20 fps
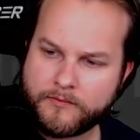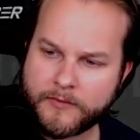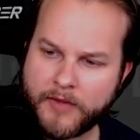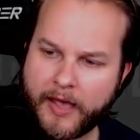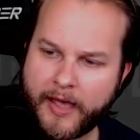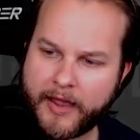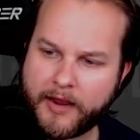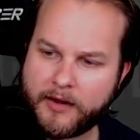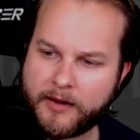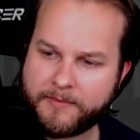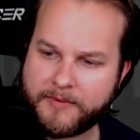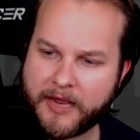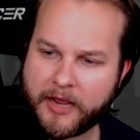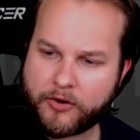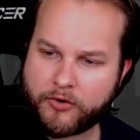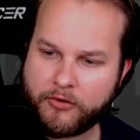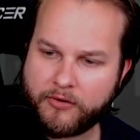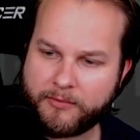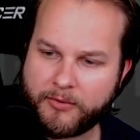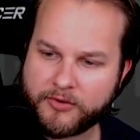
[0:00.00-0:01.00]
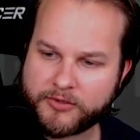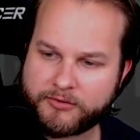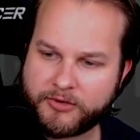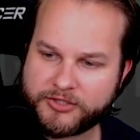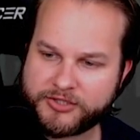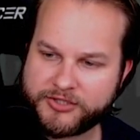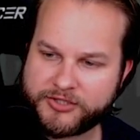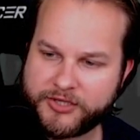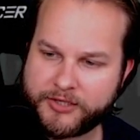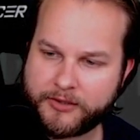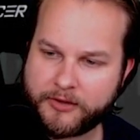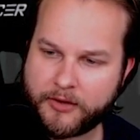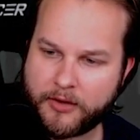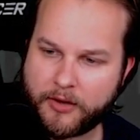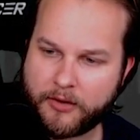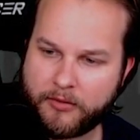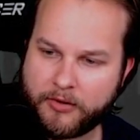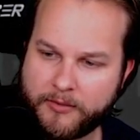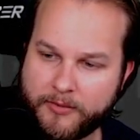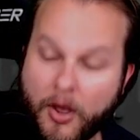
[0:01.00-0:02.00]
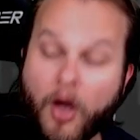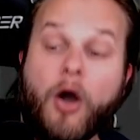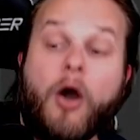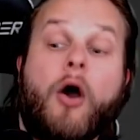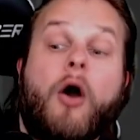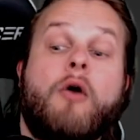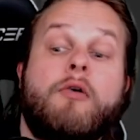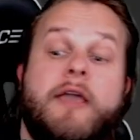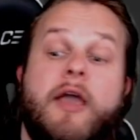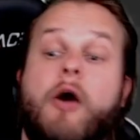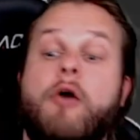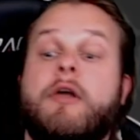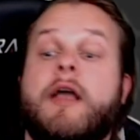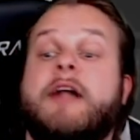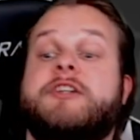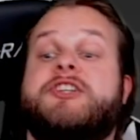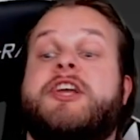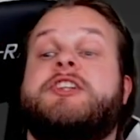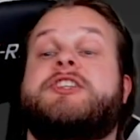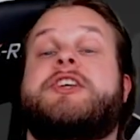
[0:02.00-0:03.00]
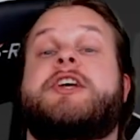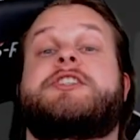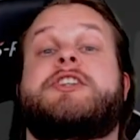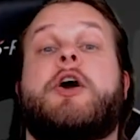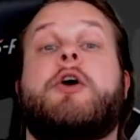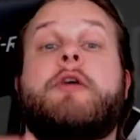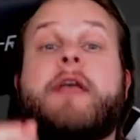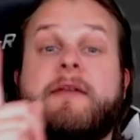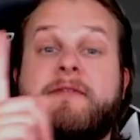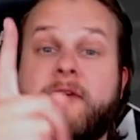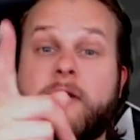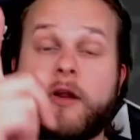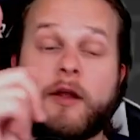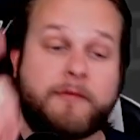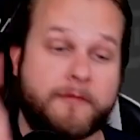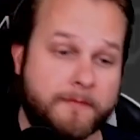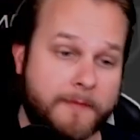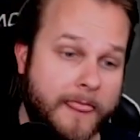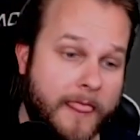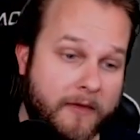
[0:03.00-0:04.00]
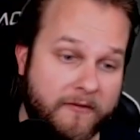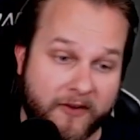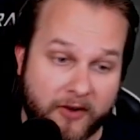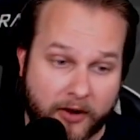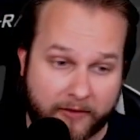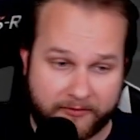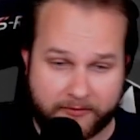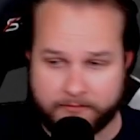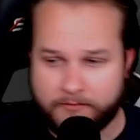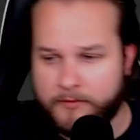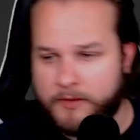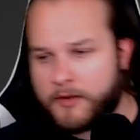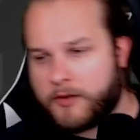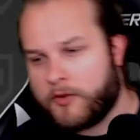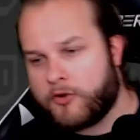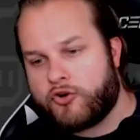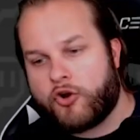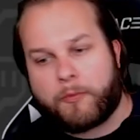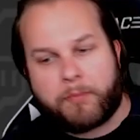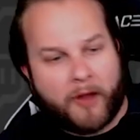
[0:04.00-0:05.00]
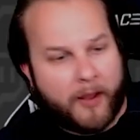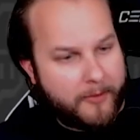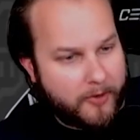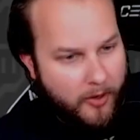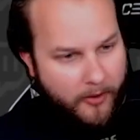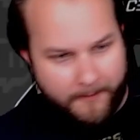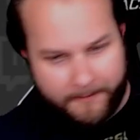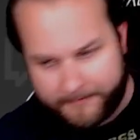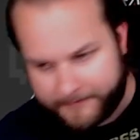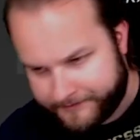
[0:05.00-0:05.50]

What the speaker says: I ended up not going with bonus question. Didn't want to be. Oh, okay. Oh, gotcha. Okay, fair enough. Fair enough. No problem at all.